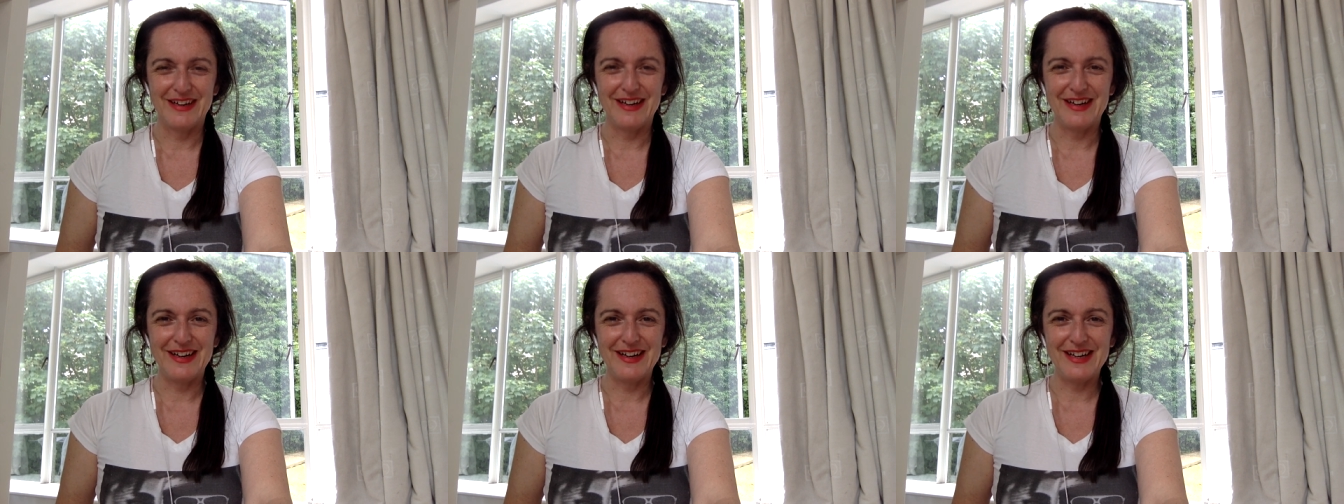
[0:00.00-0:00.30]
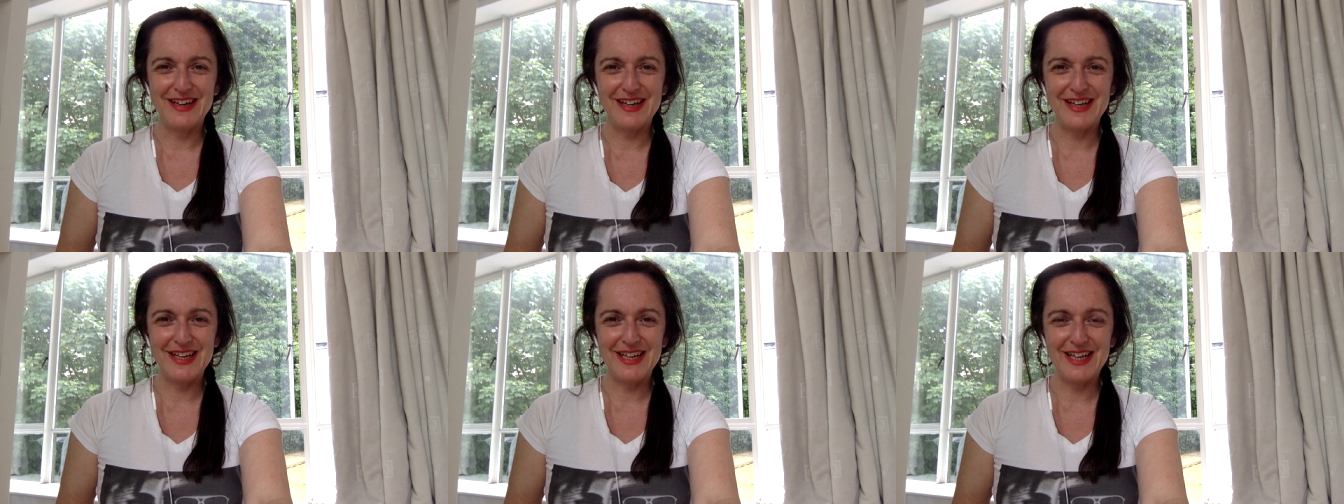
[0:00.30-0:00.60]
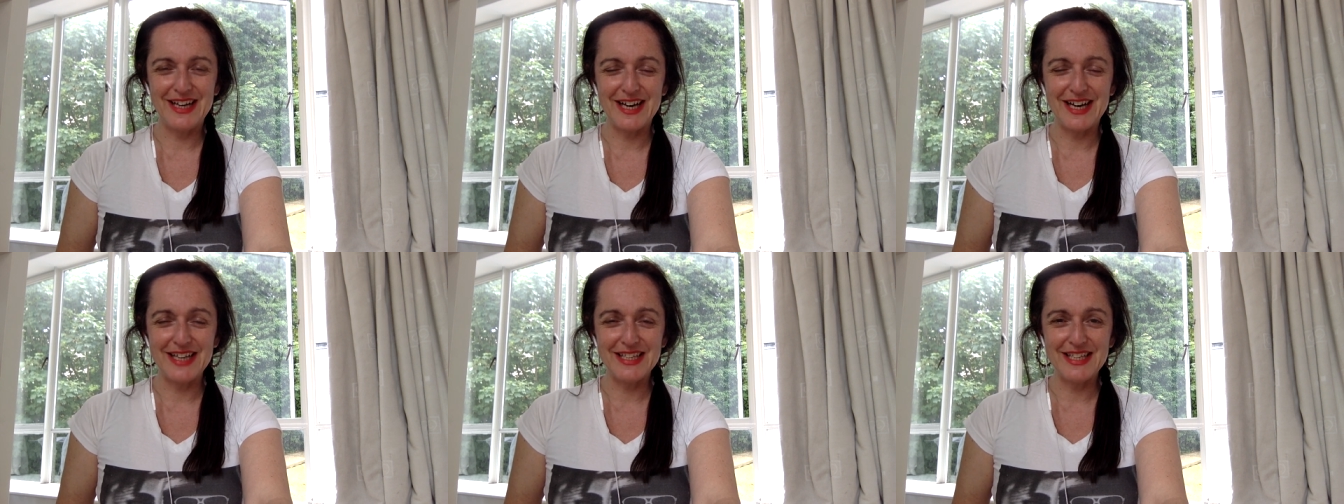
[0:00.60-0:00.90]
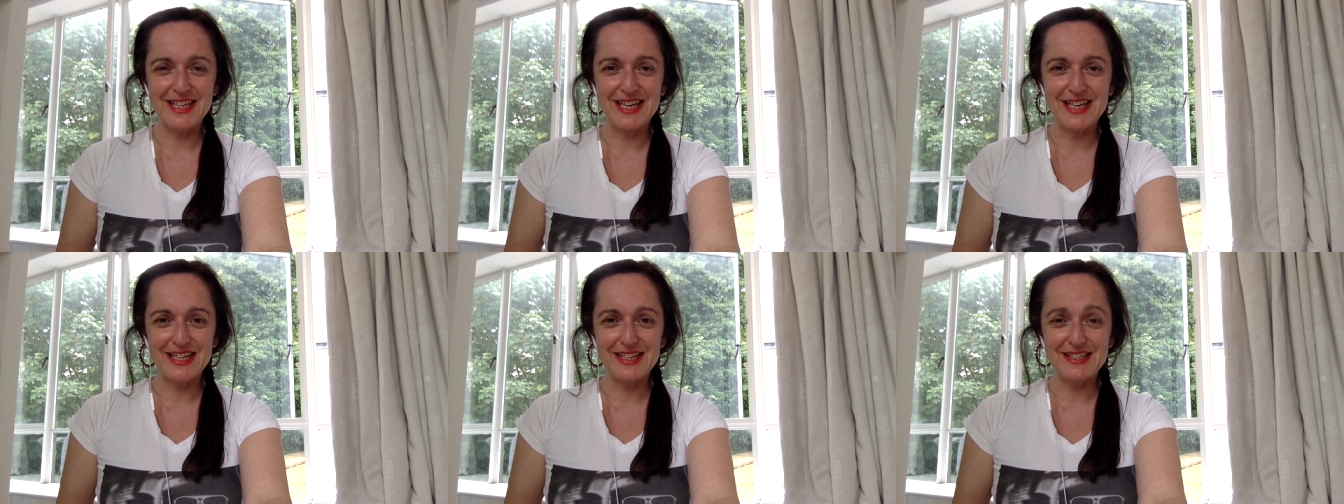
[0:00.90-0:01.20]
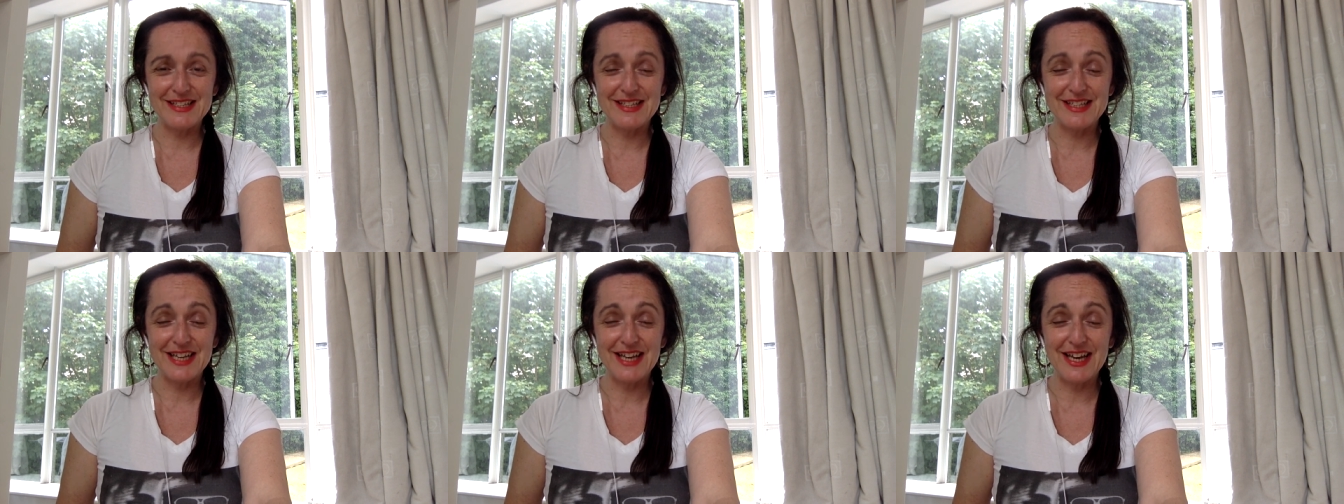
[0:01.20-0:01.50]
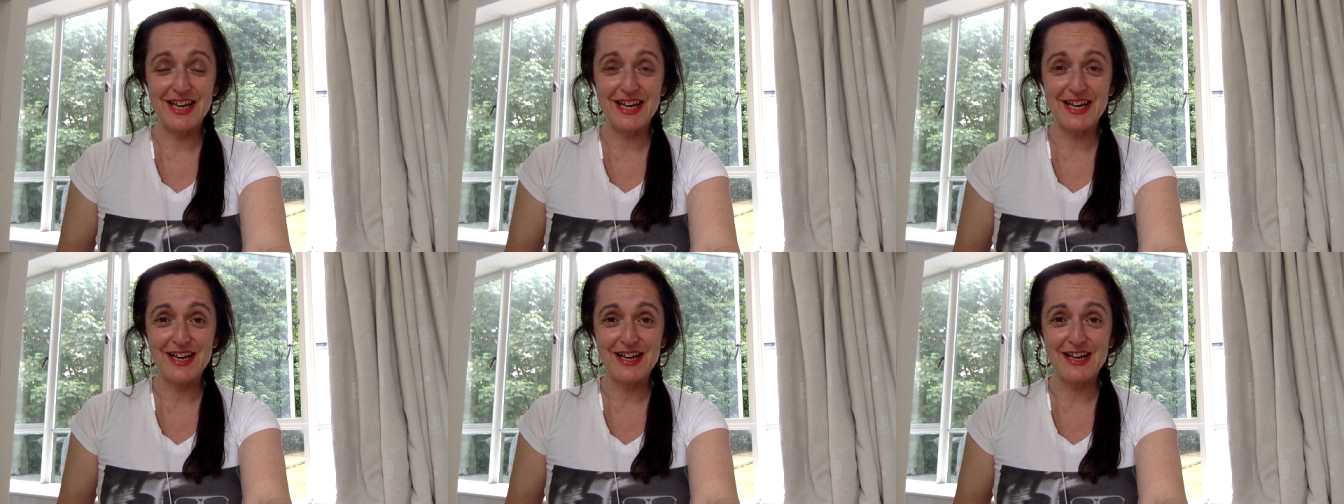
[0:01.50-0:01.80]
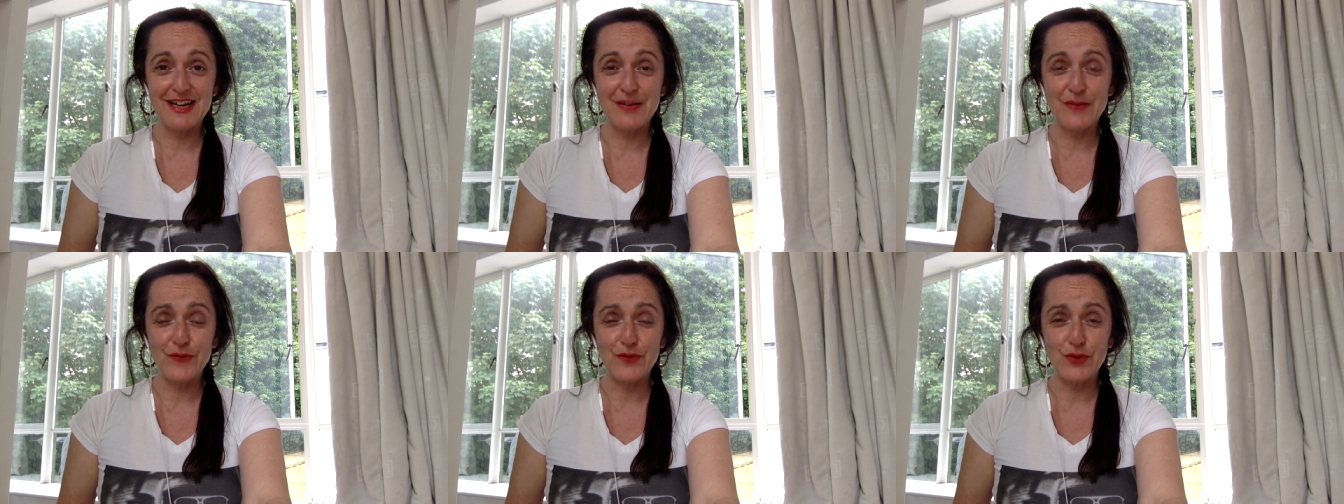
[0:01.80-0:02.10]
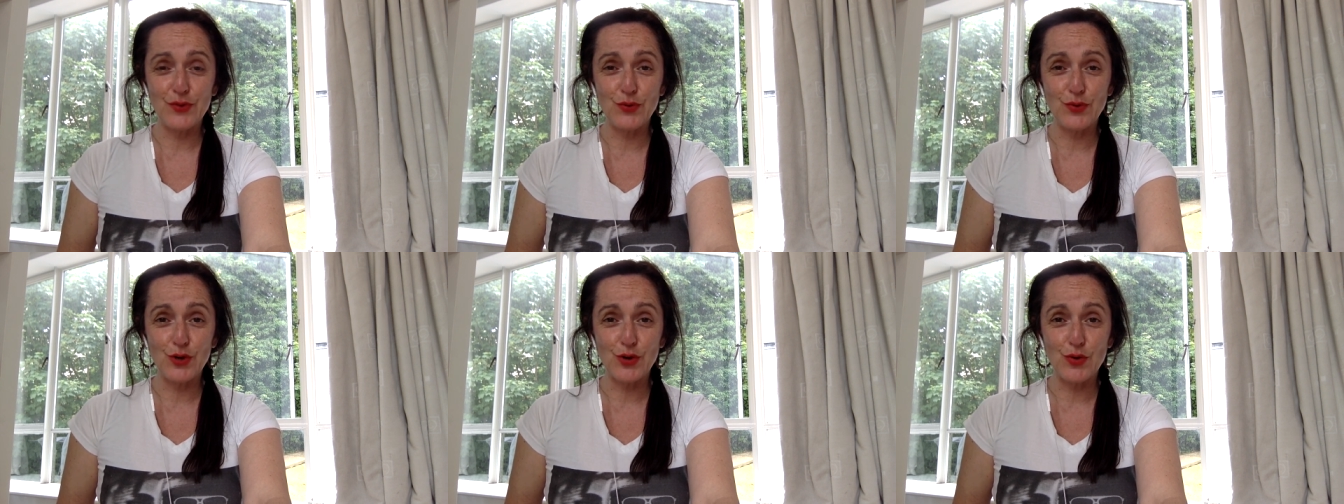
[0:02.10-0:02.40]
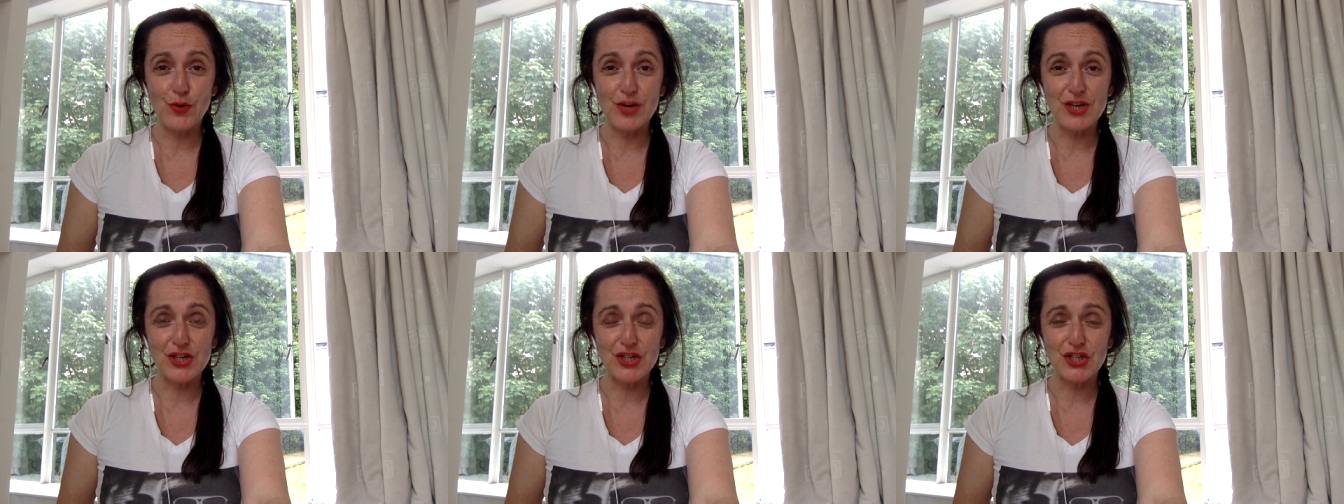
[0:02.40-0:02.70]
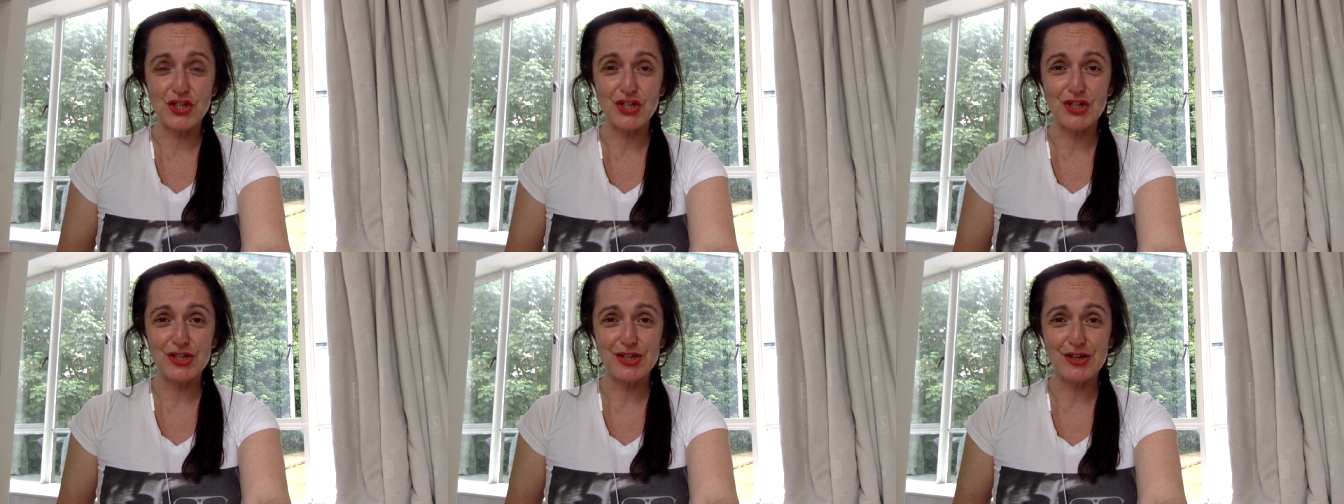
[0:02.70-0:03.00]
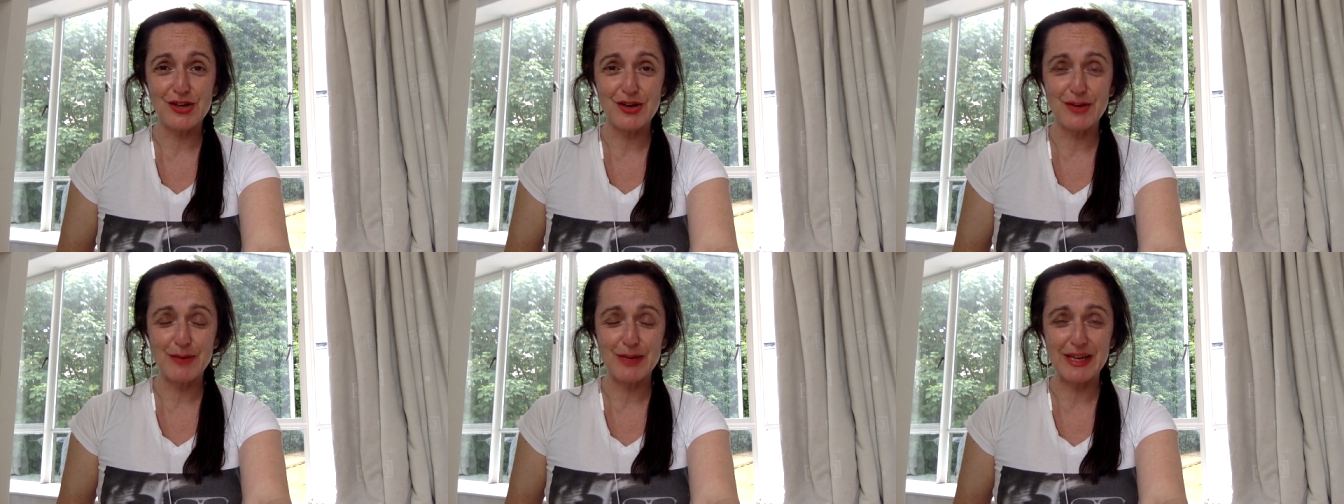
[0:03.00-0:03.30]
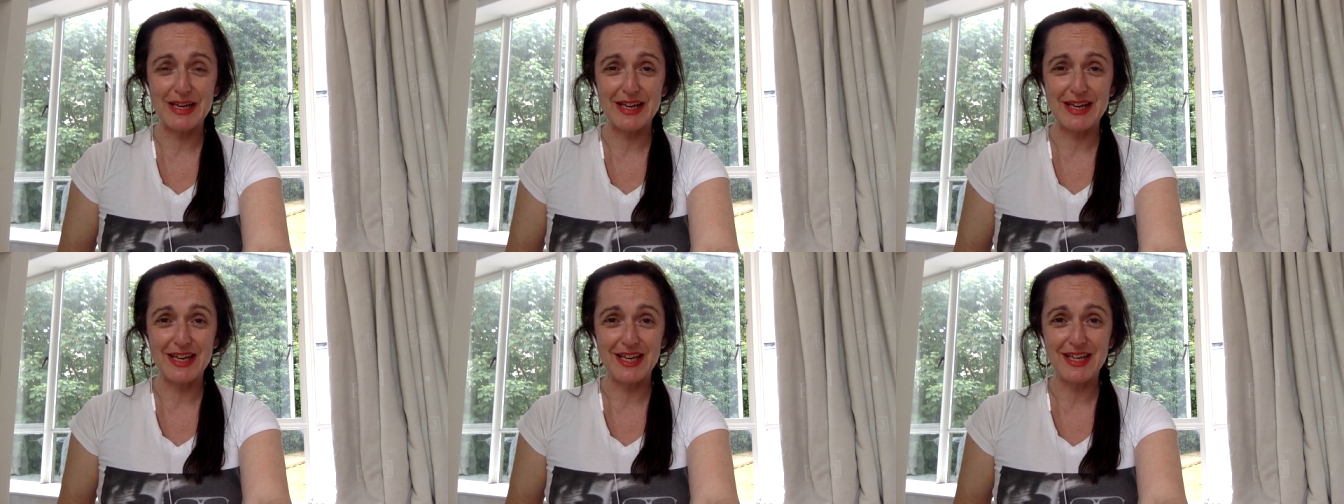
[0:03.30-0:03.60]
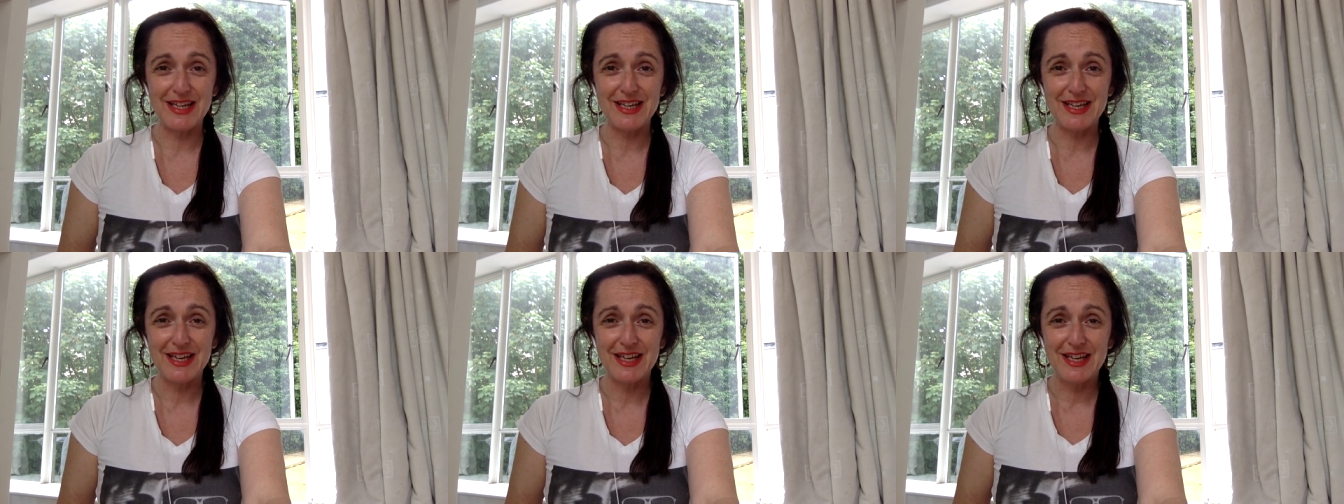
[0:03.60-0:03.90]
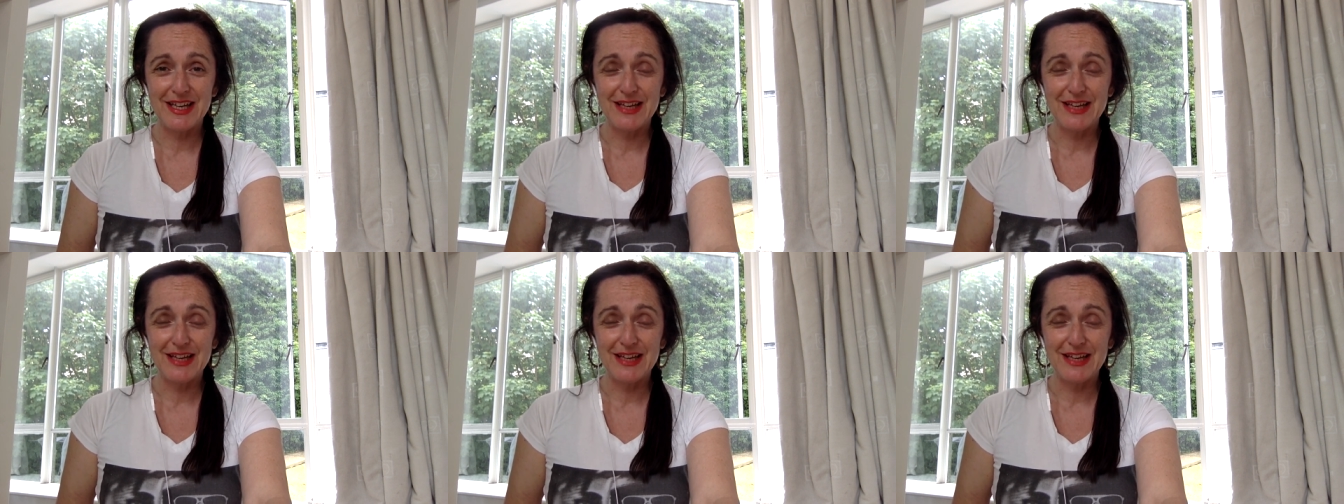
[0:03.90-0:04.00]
Hi, Agnes here. Viewer question time again.